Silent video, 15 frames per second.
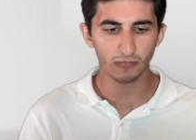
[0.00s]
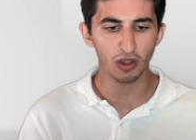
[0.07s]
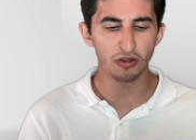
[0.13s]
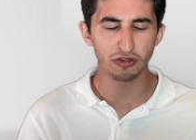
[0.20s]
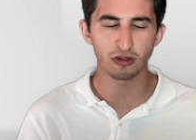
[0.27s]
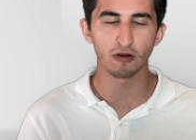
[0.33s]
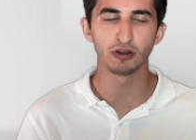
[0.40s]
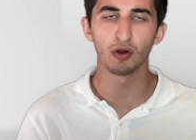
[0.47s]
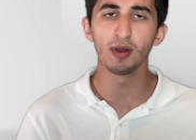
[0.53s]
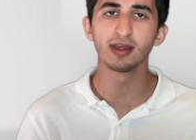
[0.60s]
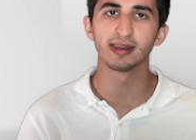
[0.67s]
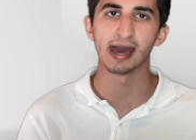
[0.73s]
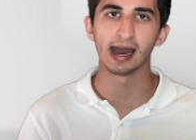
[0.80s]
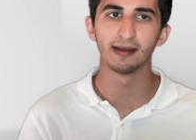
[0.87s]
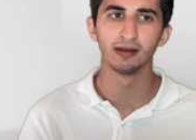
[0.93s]
so knowing
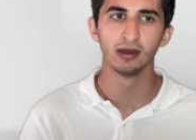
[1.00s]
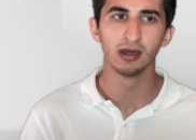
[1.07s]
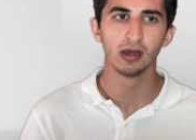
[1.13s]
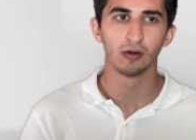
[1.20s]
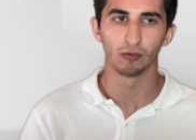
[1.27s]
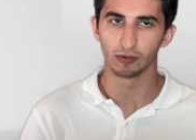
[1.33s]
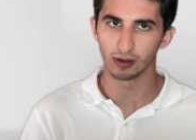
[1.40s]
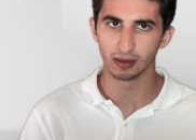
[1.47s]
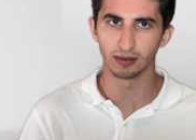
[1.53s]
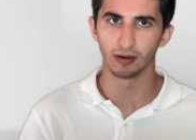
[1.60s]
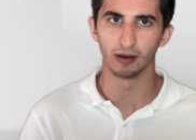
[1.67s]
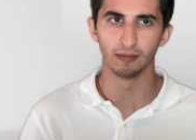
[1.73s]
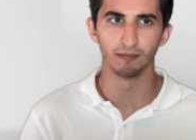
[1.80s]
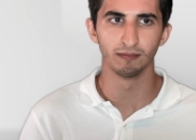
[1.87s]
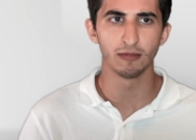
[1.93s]
that, the
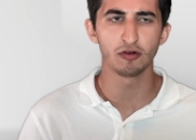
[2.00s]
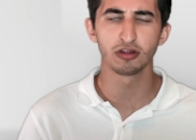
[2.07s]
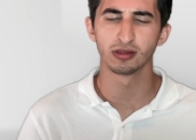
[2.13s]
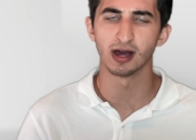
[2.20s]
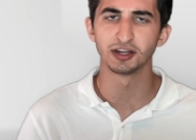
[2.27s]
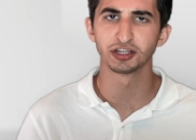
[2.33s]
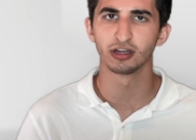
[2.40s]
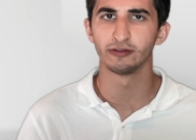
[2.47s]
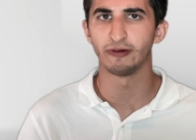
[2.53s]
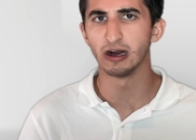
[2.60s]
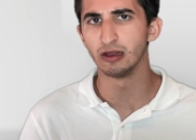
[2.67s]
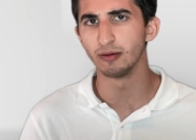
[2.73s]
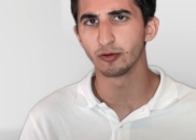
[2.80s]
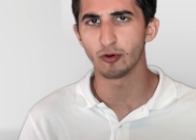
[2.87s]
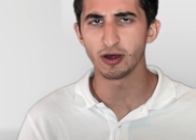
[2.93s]
most logical
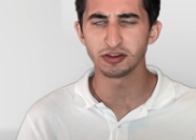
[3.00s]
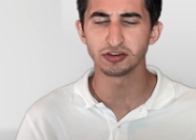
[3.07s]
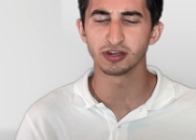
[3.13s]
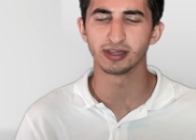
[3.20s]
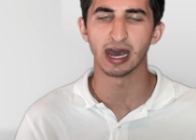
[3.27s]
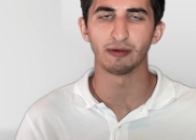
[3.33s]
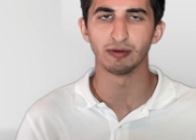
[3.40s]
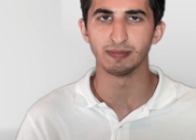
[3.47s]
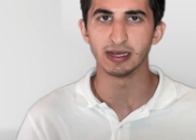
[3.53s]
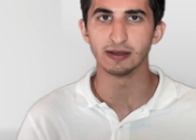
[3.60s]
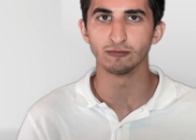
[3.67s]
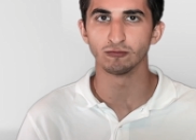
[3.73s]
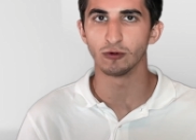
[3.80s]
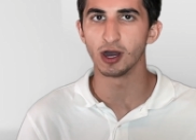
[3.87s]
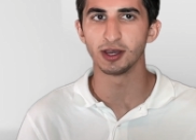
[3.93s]
follow-up question to that would be,
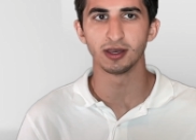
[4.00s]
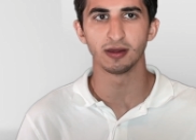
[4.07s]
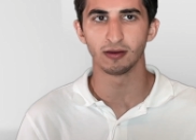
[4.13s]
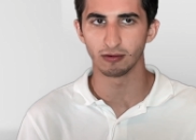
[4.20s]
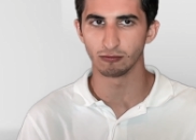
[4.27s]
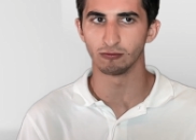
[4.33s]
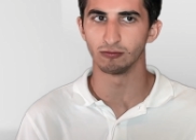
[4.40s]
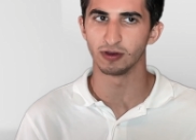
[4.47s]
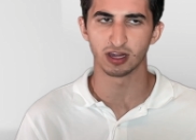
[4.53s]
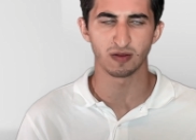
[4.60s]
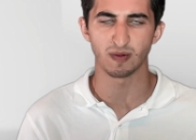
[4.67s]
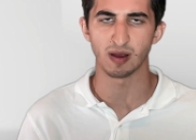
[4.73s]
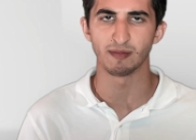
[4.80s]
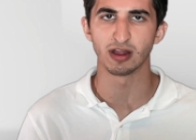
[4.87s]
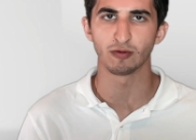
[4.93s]
what
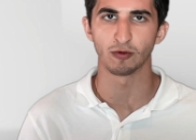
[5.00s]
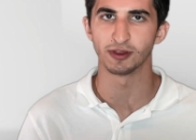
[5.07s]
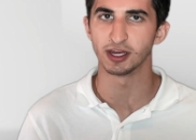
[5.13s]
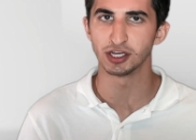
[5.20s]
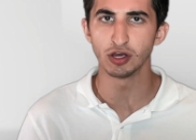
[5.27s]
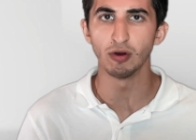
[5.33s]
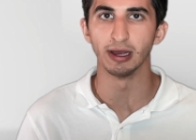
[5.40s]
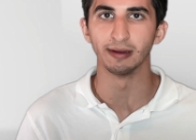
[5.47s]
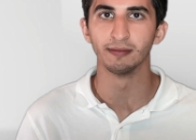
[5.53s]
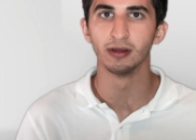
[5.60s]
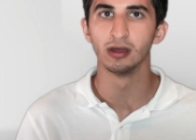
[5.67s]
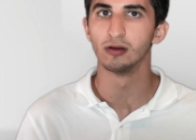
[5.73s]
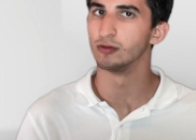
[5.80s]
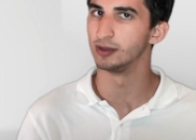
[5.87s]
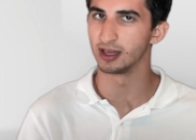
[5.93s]
experiments were they doing?
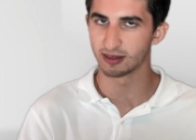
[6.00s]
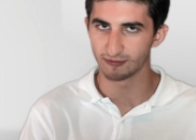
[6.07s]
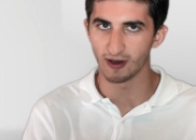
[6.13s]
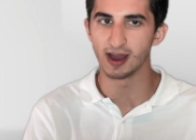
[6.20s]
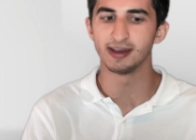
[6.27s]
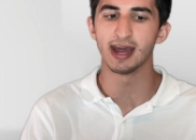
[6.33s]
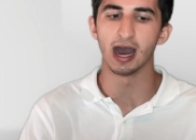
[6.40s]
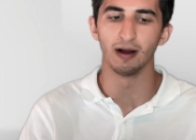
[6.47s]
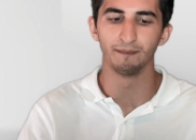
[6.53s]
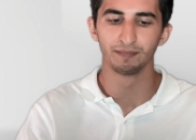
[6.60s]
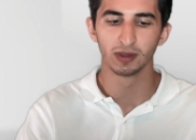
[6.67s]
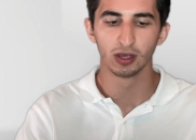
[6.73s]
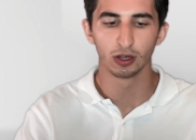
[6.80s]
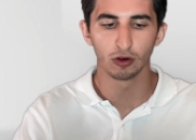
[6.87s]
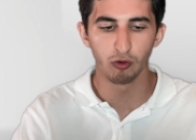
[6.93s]
Let's find out.
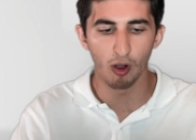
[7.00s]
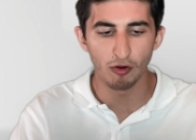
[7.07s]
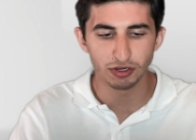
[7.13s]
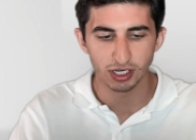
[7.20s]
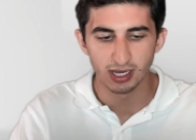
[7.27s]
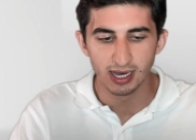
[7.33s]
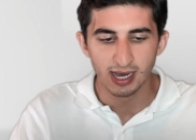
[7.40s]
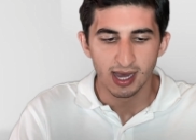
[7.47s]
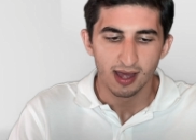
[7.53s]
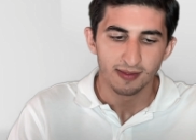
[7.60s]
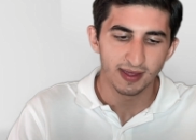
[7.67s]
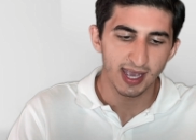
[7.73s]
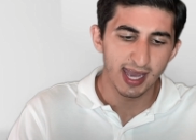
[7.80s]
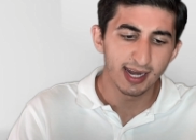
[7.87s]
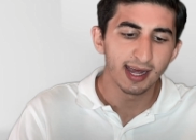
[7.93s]
Quote,
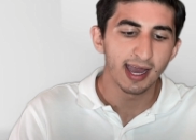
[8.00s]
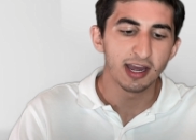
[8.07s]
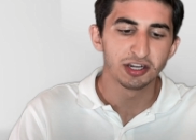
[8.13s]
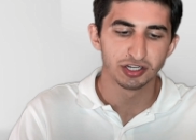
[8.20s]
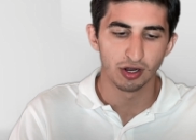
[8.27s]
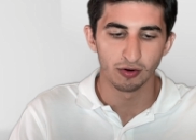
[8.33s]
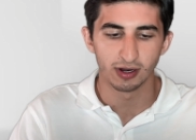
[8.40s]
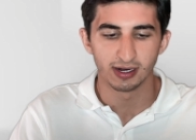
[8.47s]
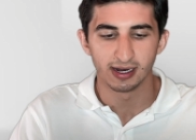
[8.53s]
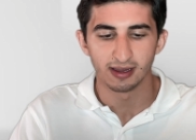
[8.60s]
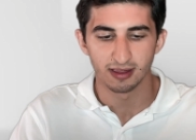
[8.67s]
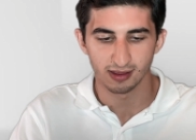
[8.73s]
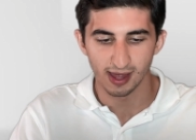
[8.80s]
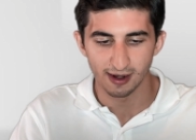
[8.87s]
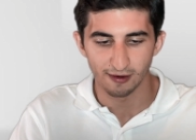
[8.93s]
the NIH noted in its
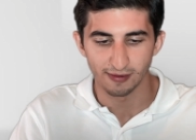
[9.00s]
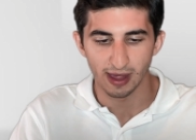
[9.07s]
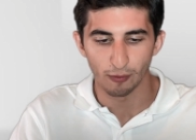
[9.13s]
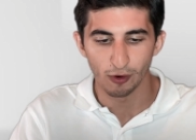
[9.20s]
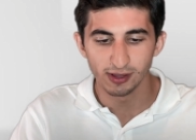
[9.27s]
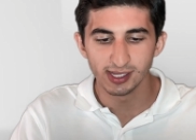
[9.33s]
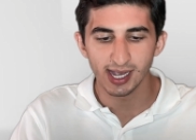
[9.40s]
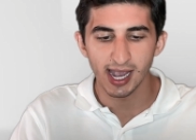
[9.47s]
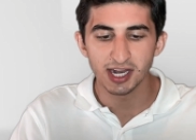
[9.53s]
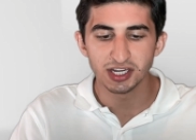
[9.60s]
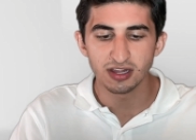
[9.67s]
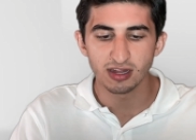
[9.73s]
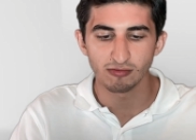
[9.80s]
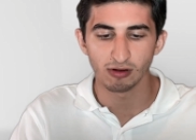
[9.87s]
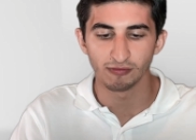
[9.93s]
letter that when the
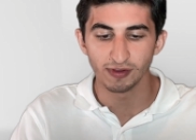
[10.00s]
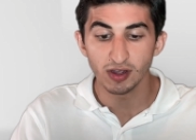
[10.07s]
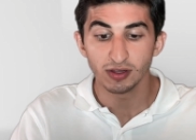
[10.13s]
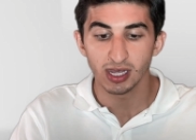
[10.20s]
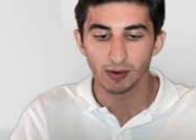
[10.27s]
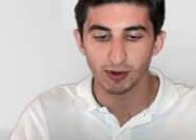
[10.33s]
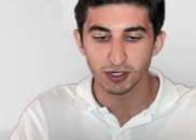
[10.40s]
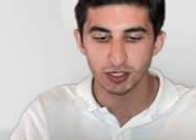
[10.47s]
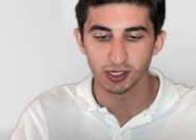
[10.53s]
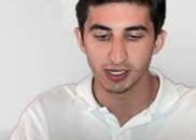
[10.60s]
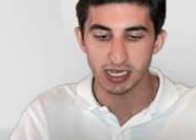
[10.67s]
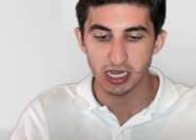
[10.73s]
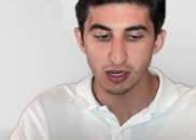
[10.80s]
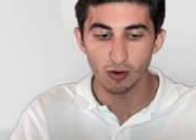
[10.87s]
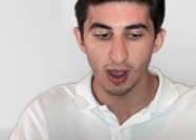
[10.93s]
agency reviewed the original
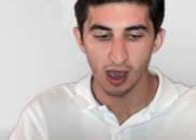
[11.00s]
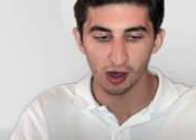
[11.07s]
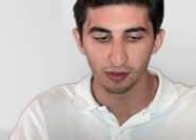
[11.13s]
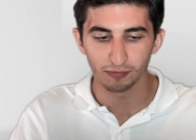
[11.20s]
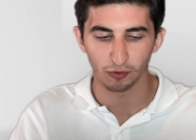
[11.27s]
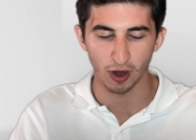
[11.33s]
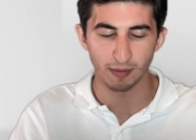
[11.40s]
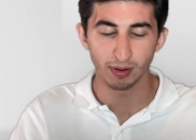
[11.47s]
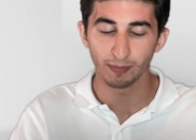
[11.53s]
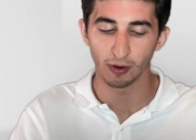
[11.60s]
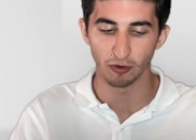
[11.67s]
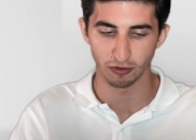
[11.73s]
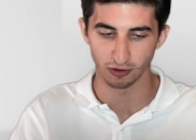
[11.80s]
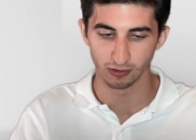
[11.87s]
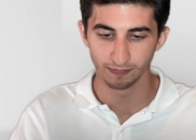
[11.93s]
EcoHealth grant
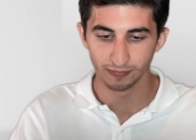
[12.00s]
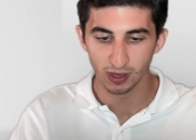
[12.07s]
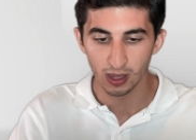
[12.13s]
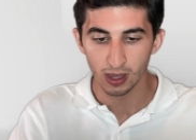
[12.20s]
proposal,